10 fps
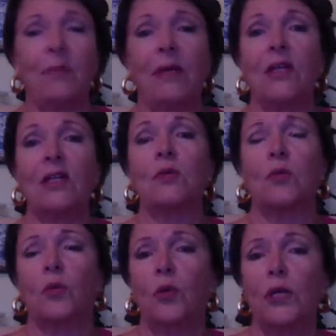because
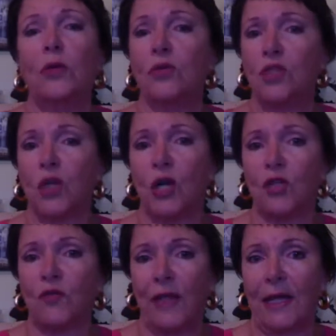we don't
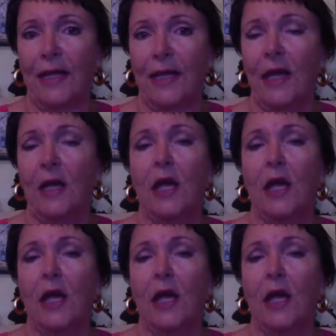charge for healing,